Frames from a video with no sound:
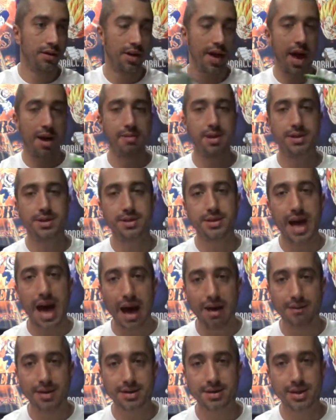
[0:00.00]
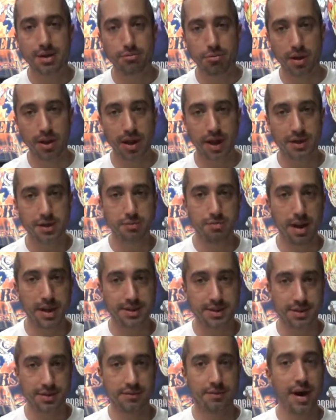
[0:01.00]
And this is obviously really
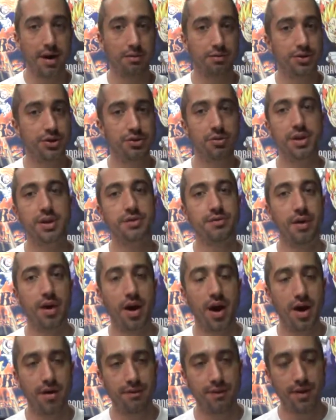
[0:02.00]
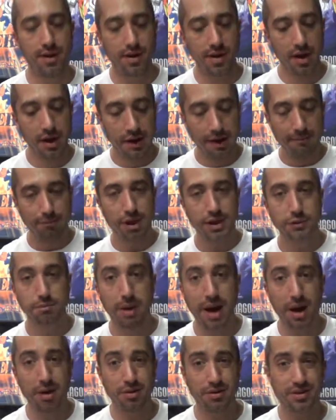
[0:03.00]
expensive. I don't do this very often. Plus
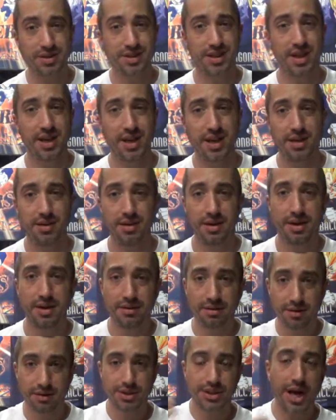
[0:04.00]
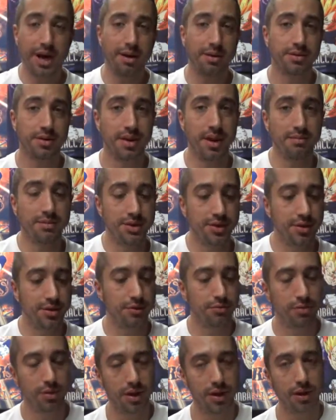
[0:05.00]
Powder City, shout out to them too.
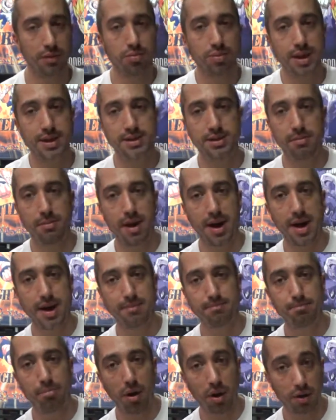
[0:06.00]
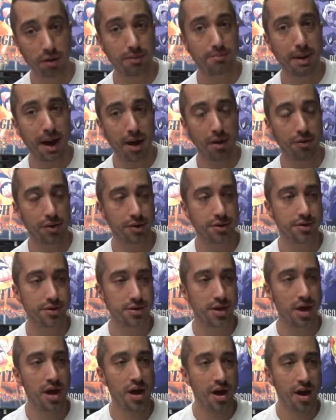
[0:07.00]
Really good place to buy bulk powders.
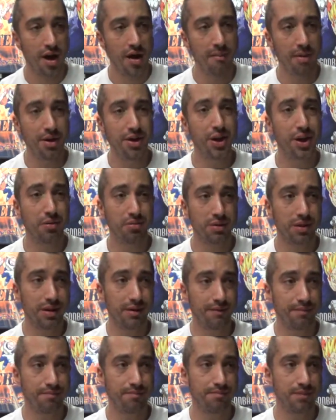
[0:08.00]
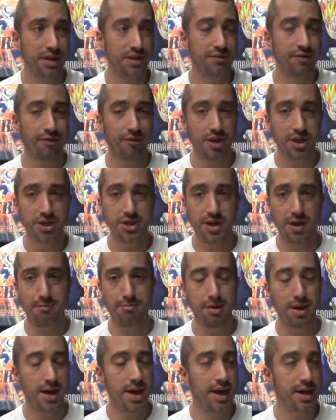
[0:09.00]
But you can it's free
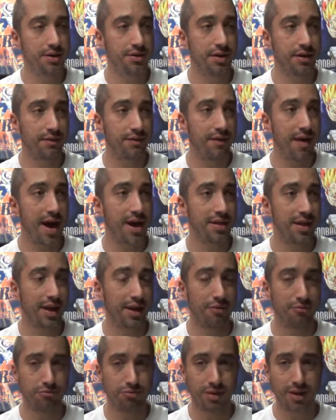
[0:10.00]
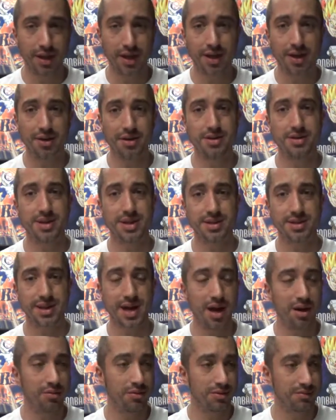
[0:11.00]
shipping, and you can find like a really good
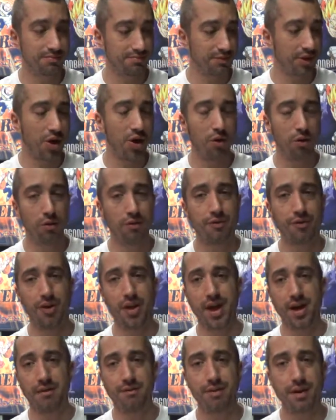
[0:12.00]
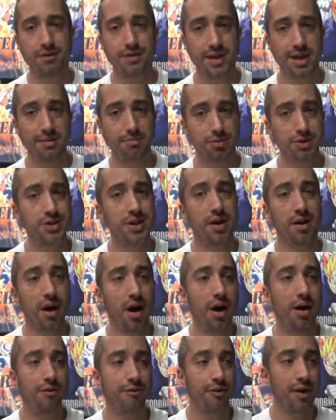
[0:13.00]
discount code for like 15%
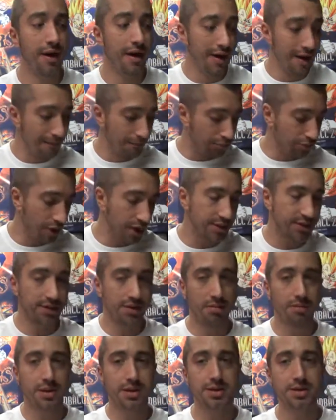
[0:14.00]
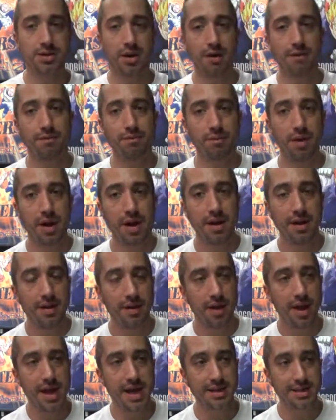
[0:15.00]
off. Plus some of this
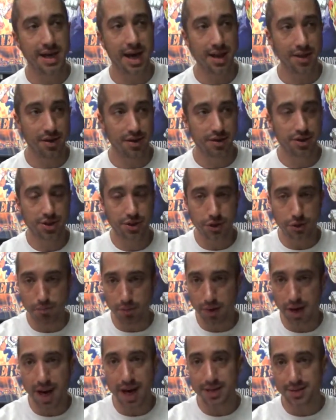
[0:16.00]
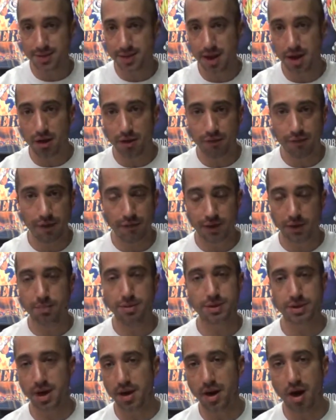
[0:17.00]
stuff is on their super hot sale,
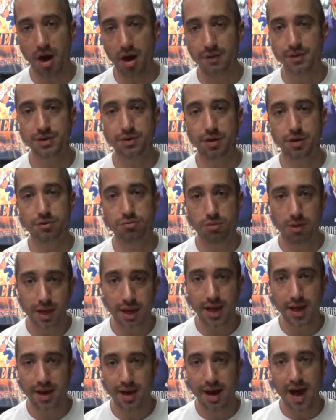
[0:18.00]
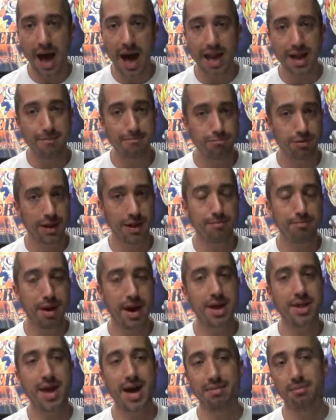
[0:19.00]
50% off. So it's really, I didn't really
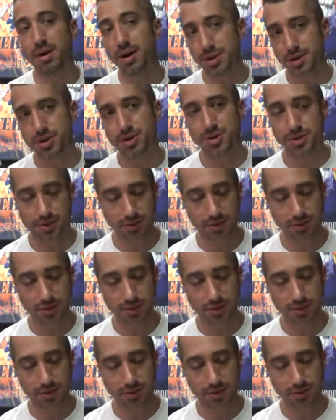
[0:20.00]
pay that much.